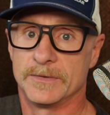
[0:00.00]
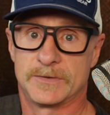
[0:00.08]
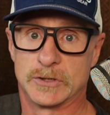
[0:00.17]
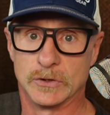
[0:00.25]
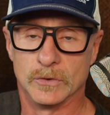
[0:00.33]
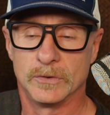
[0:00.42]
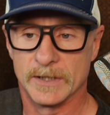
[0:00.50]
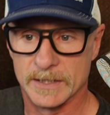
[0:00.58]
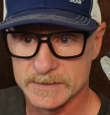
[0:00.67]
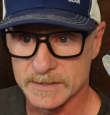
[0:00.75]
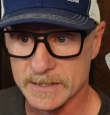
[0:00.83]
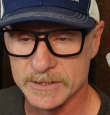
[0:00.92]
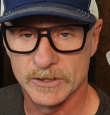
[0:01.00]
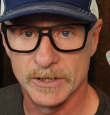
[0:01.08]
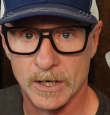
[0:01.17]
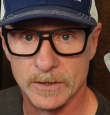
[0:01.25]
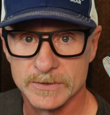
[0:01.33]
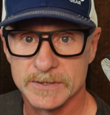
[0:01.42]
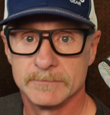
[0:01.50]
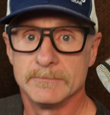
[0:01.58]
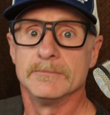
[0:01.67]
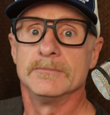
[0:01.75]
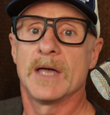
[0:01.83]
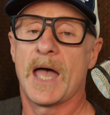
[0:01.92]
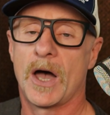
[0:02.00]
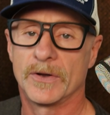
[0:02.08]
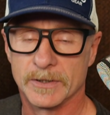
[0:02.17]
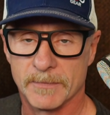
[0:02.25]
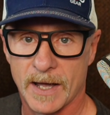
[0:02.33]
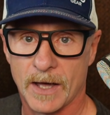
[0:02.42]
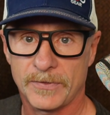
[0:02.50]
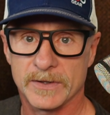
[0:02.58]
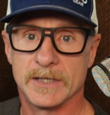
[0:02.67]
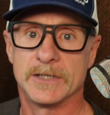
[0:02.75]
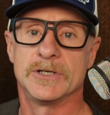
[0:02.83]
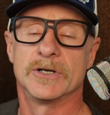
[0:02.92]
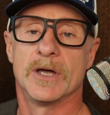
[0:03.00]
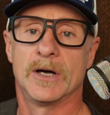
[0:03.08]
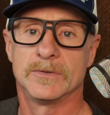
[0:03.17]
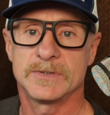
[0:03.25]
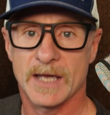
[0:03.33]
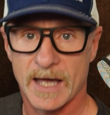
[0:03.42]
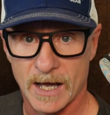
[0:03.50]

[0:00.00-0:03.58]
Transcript: Two is in your nose, out your mouth, in your nose,